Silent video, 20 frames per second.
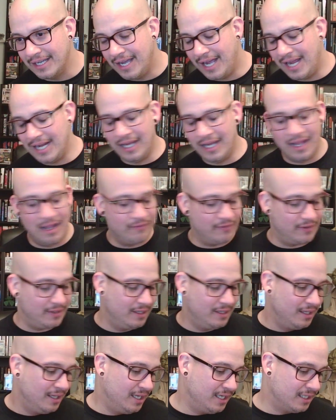I love
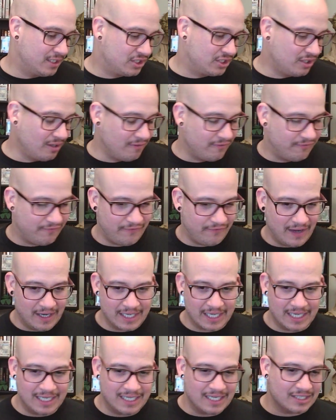it. It's so fun.
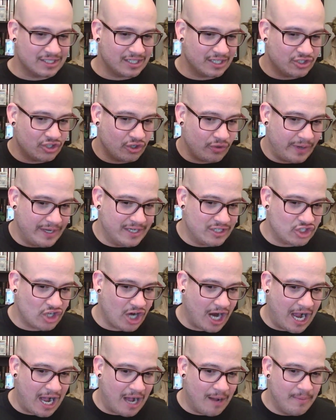He does such a great
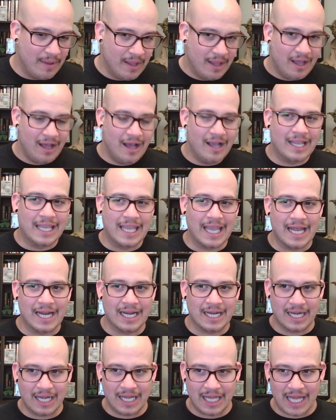job.
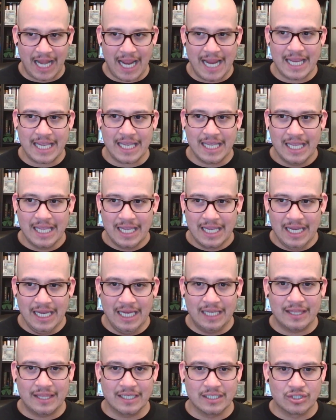Again, like
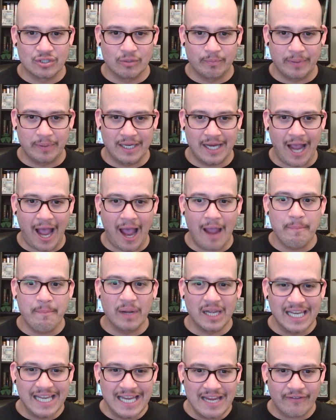Ethan Suplee, I
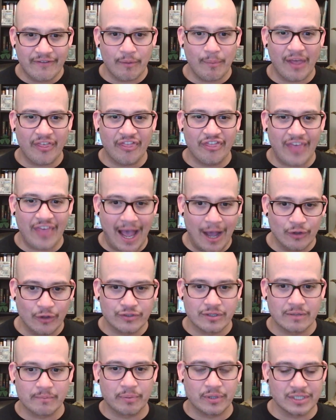believe him a
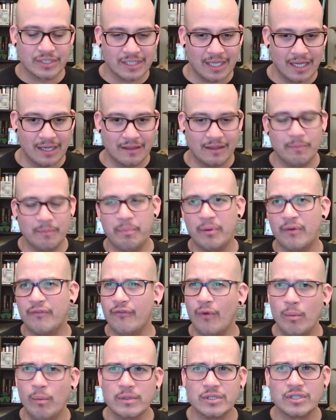thousand percent. The
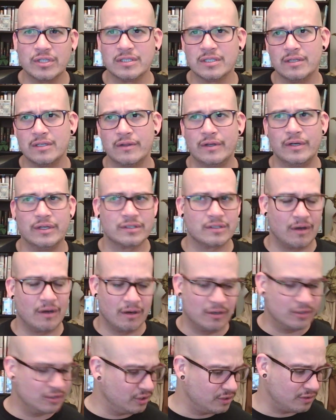performances in this are
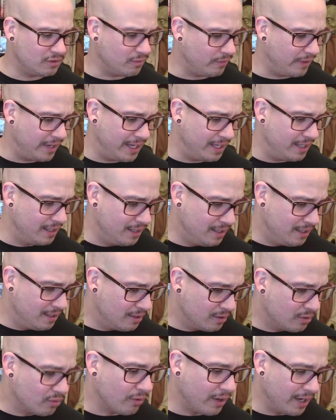just great.
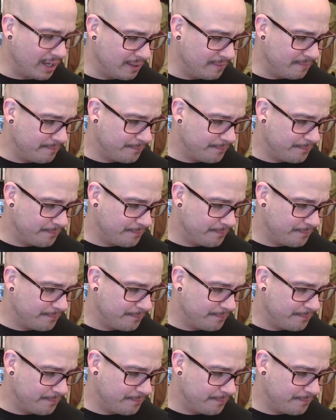Great.